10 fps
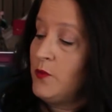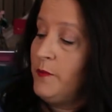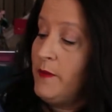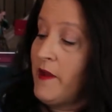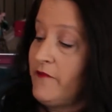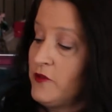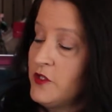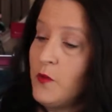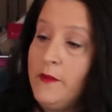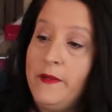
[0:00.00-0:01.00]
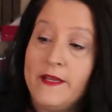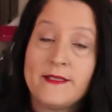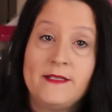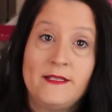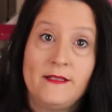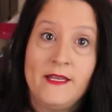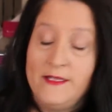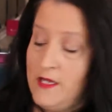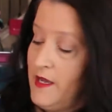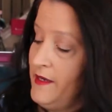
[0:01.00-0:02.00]
will be my first one because it didn't
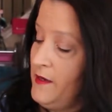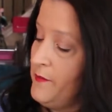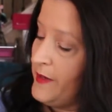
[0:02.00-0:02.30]
get done.